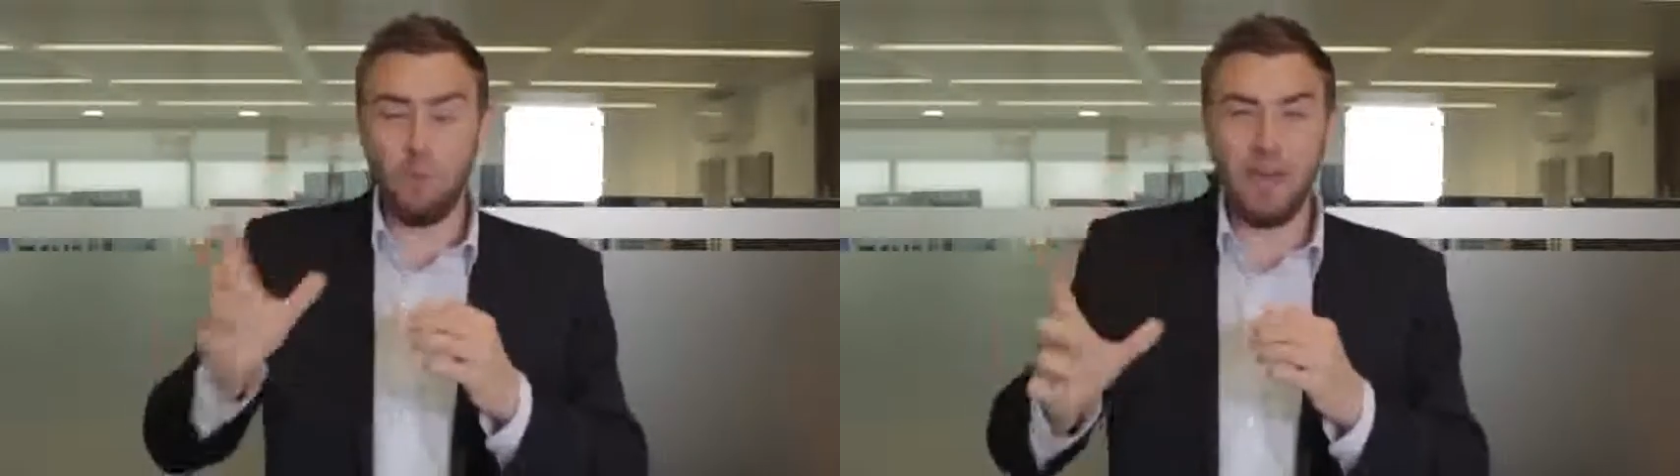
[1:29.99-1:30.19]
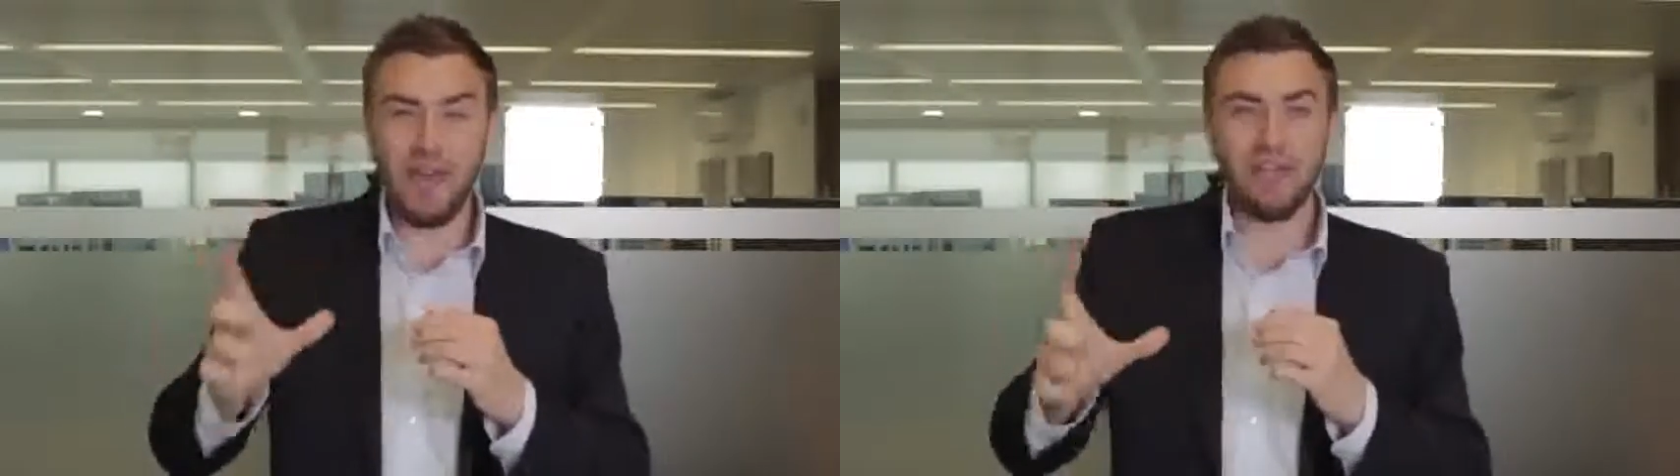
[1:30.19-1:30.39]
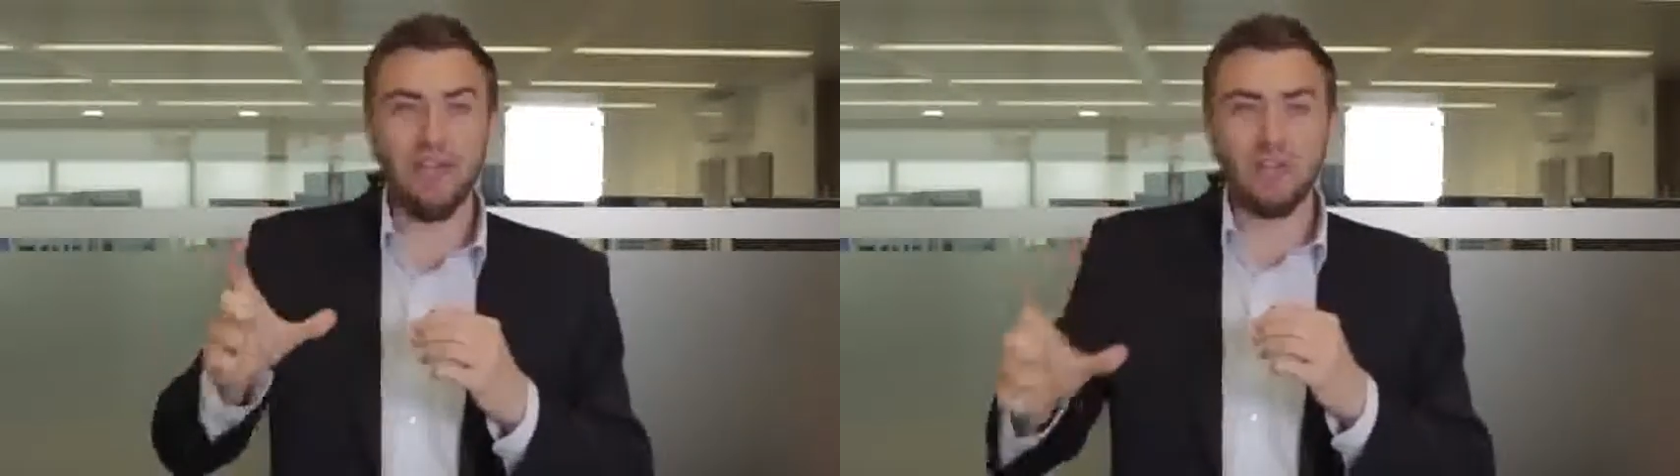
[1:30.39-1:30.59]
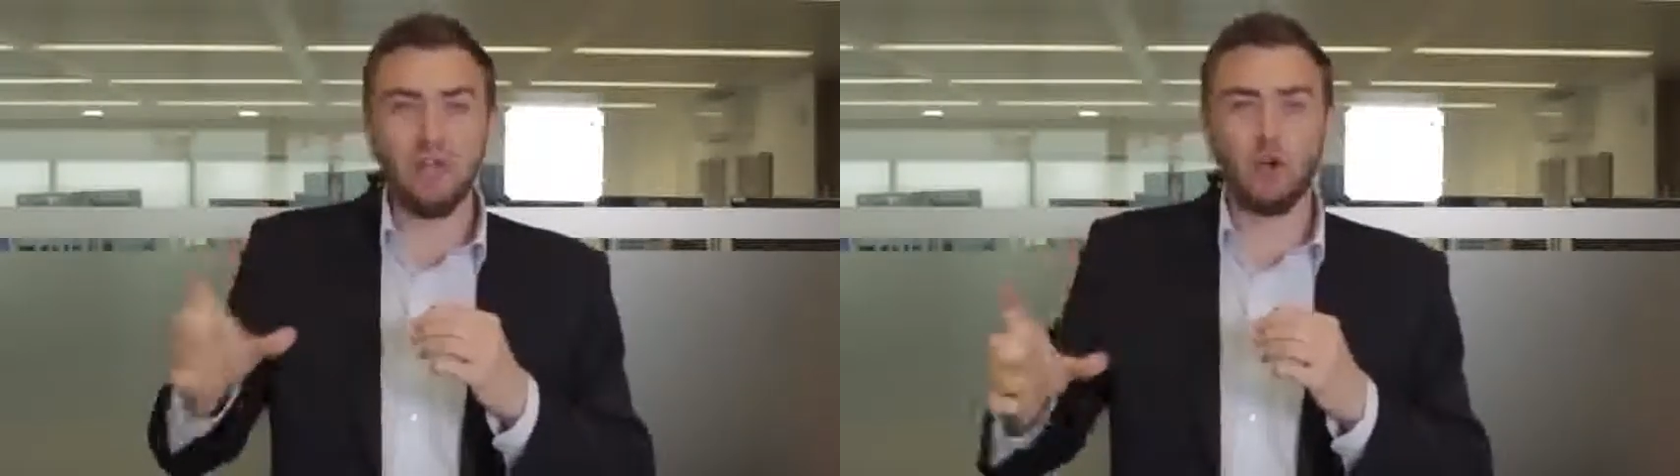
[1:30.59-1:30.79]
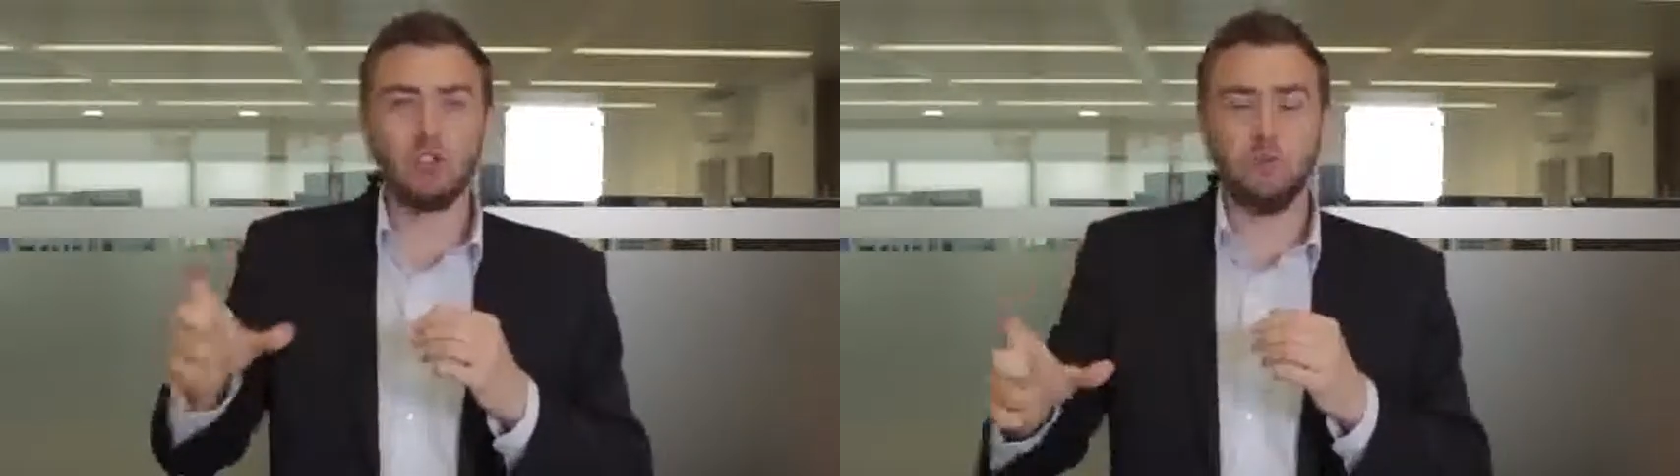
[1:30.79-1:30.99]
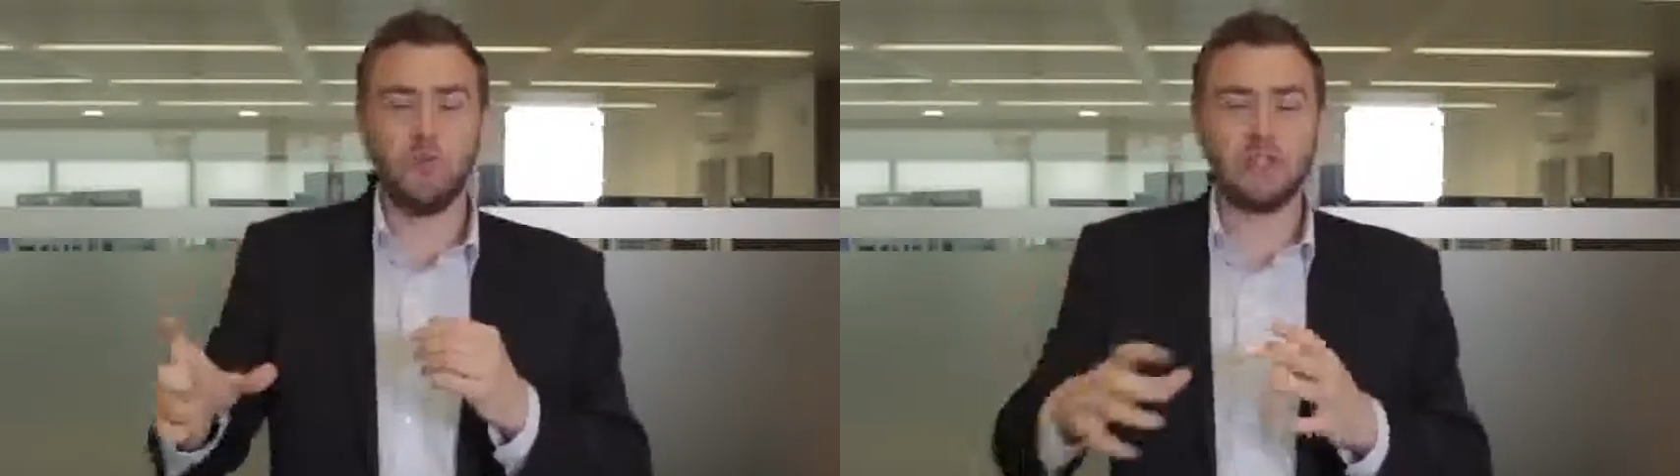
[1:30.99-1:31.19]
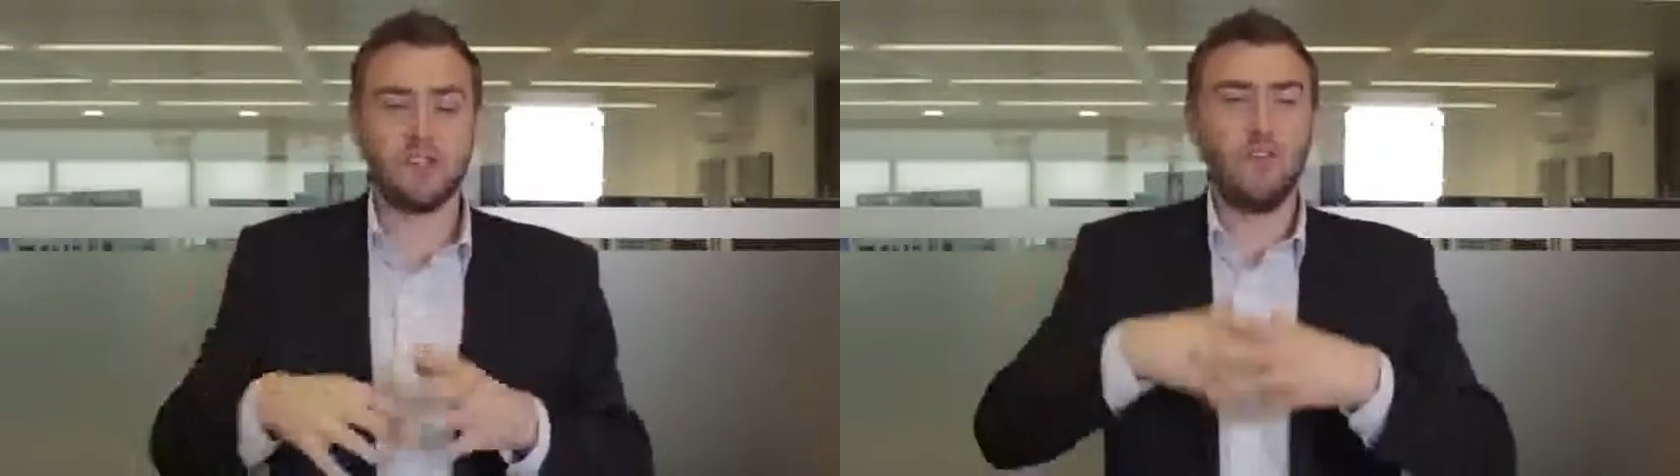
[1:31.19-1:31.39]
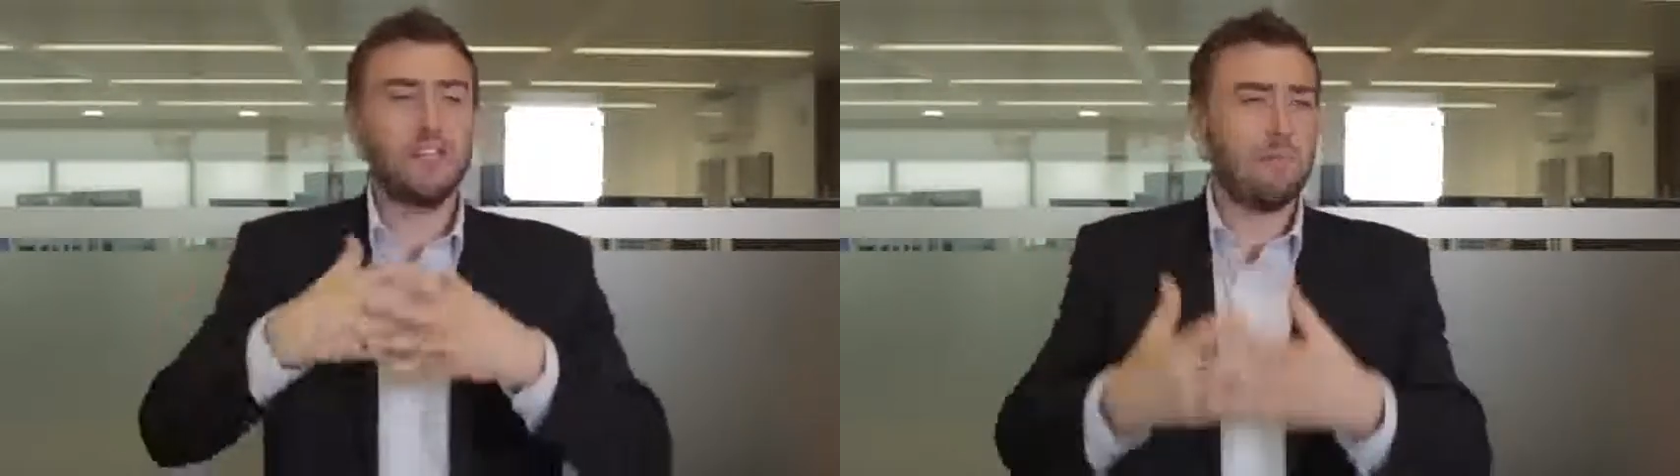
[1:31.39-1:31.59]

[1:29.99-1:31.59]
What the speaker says: that will be your long-term trend.